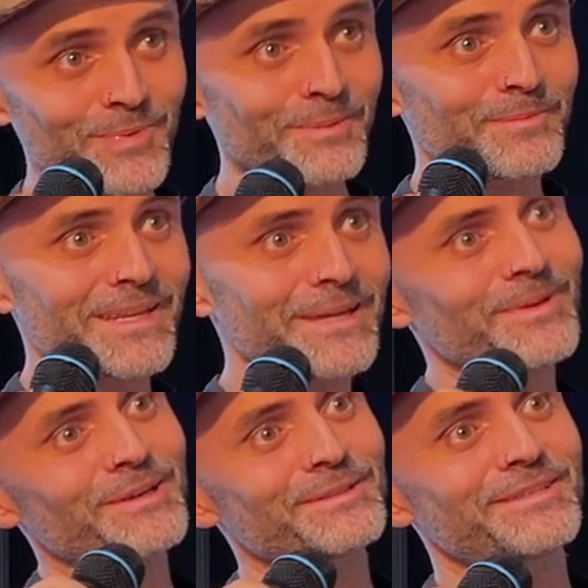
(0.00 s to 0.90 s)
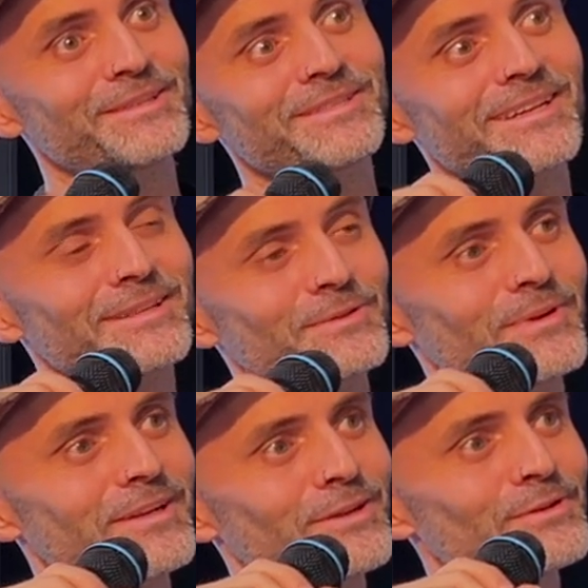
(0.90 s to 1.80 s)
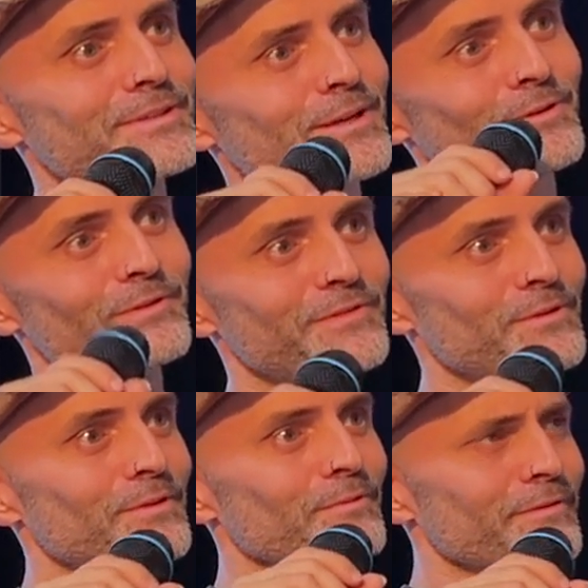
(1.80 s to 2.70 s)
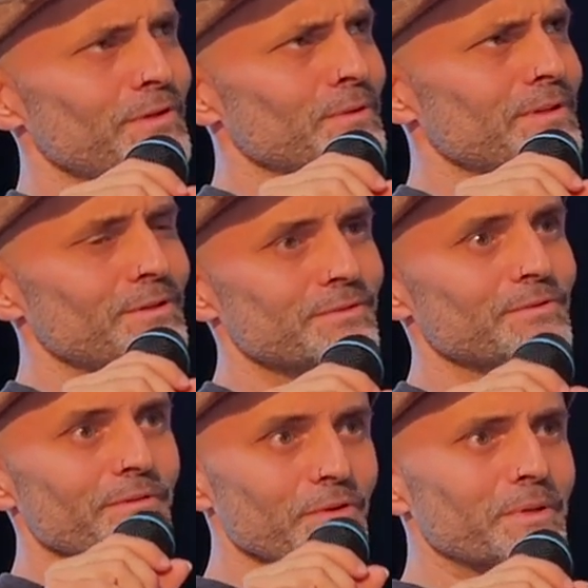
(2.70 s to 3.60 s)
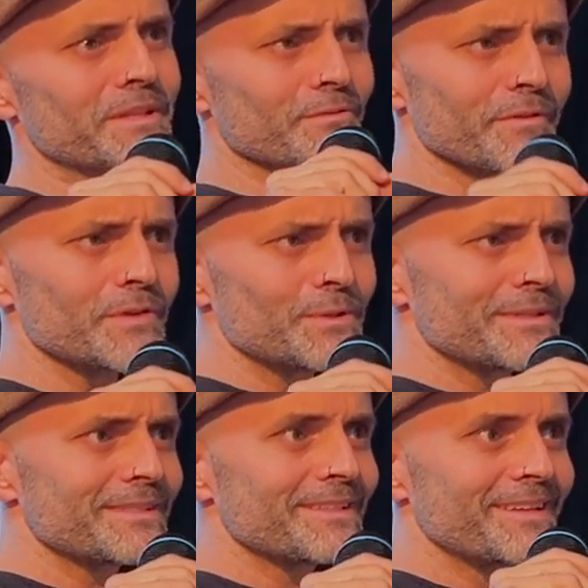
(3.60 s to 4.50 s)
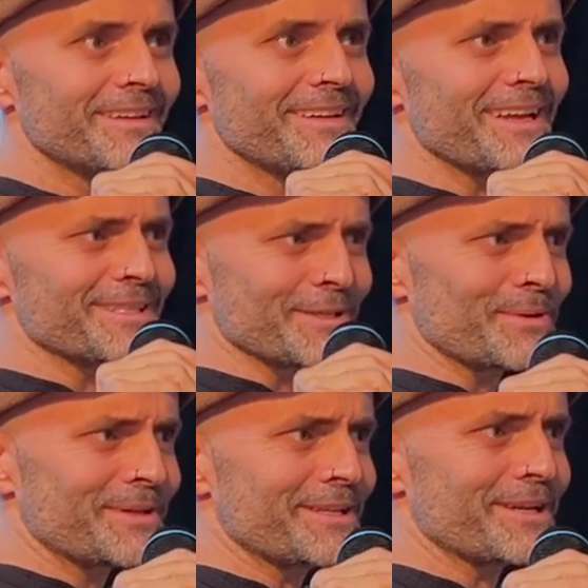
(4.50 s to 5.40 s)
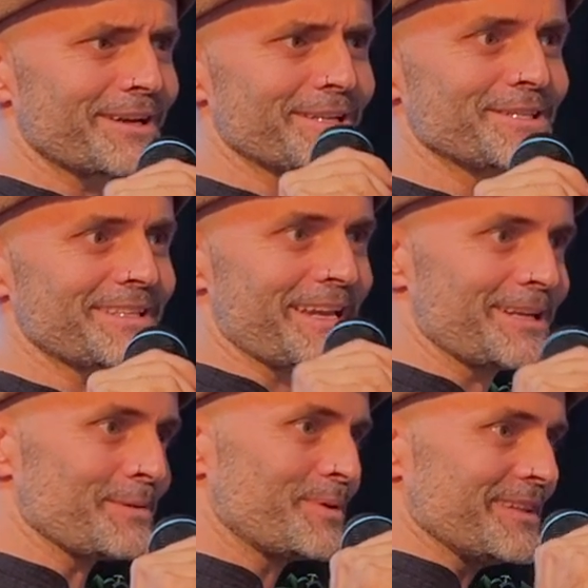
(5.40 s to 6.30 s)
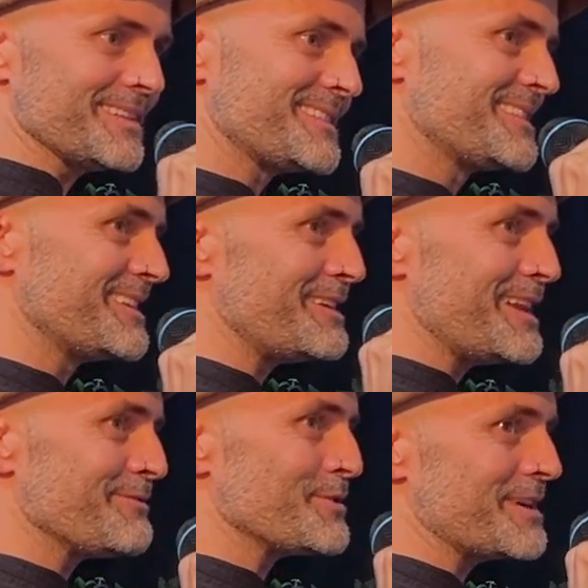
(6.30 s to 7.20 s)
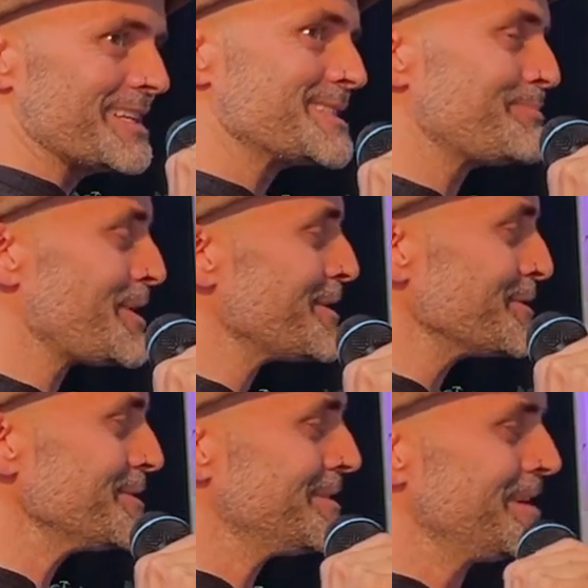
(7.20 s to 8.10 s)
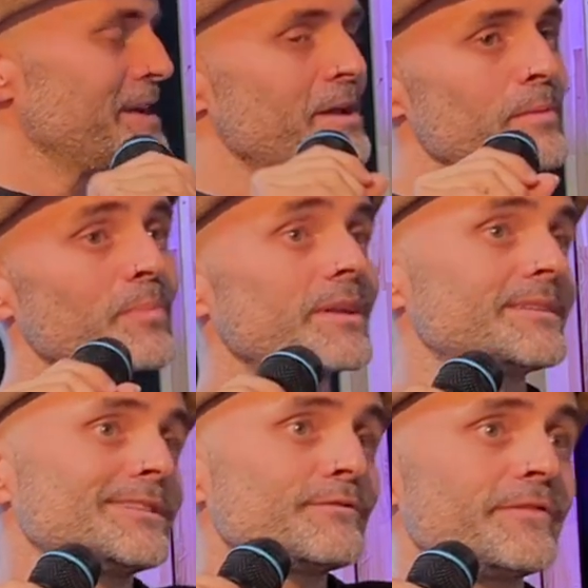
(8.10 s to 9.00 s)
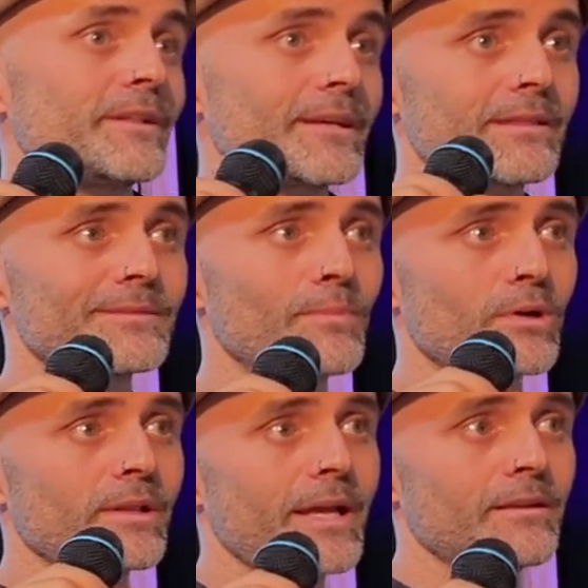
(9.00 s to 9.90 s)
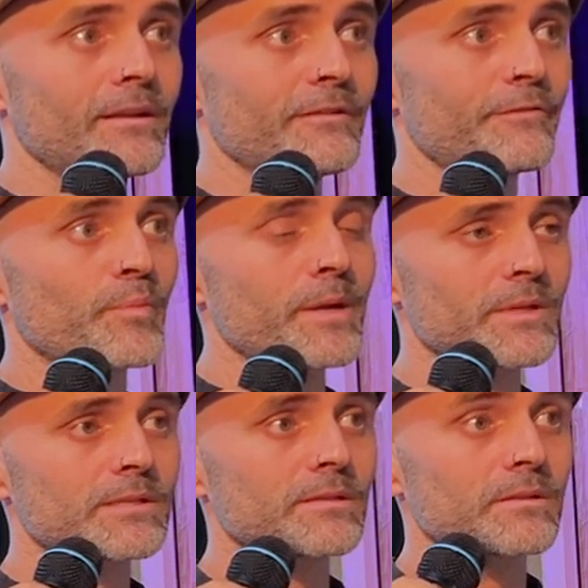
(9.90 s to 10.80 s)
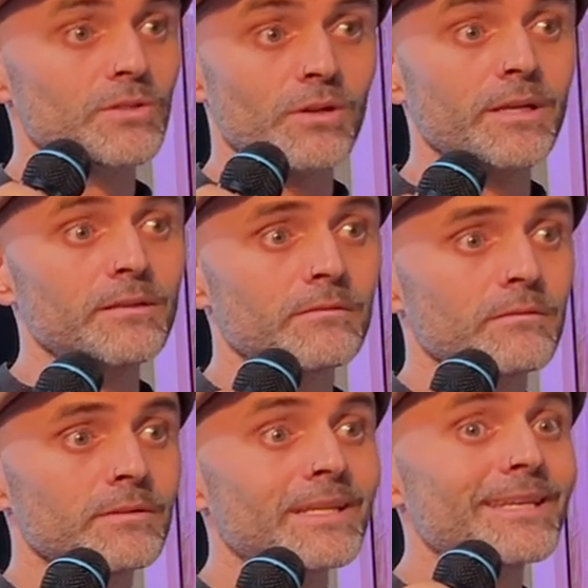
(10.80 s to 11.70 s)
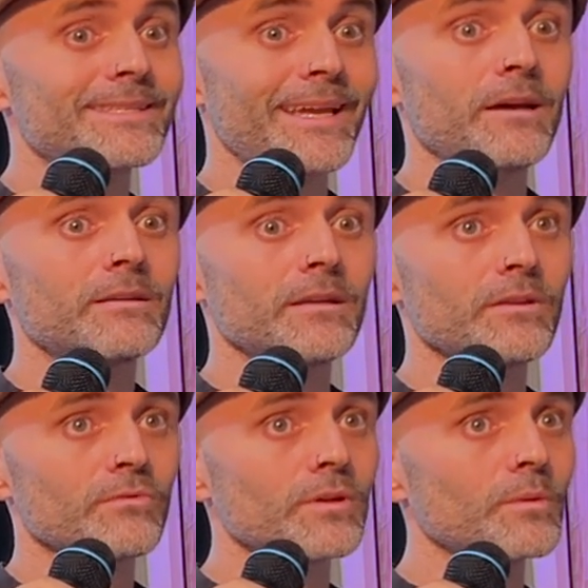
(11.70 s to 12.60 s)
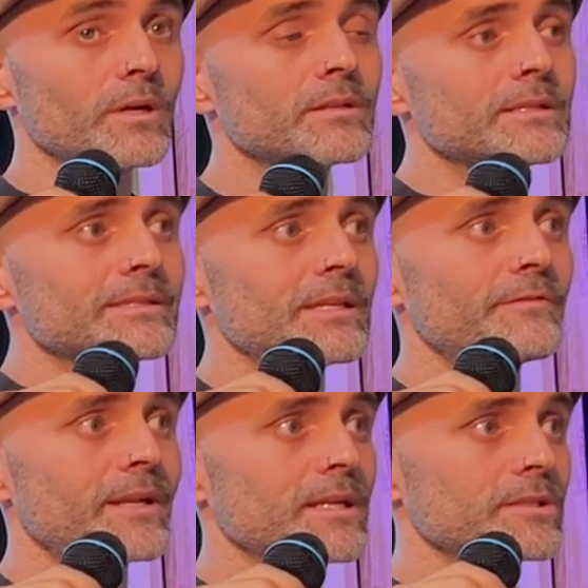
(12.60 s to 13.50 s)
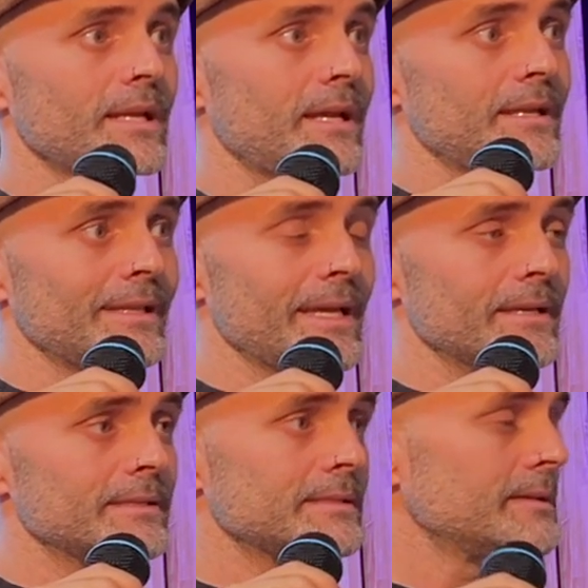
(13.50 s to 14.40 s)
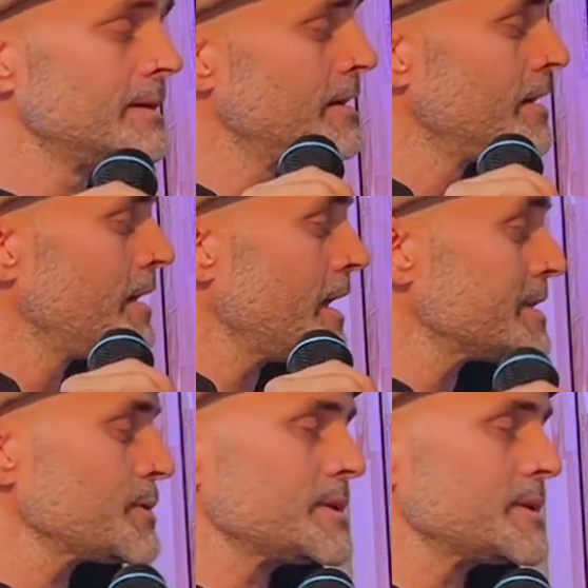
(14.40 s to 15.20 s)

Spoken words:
problem there because you start to wonder who's going to review the reviewer, who's reviewing the reviewers, and so on, and you kind of just end up in this never-ending spiral. But I still felt like this model had enough premise to try and test out in the real world and see if it actually had any legs. And so I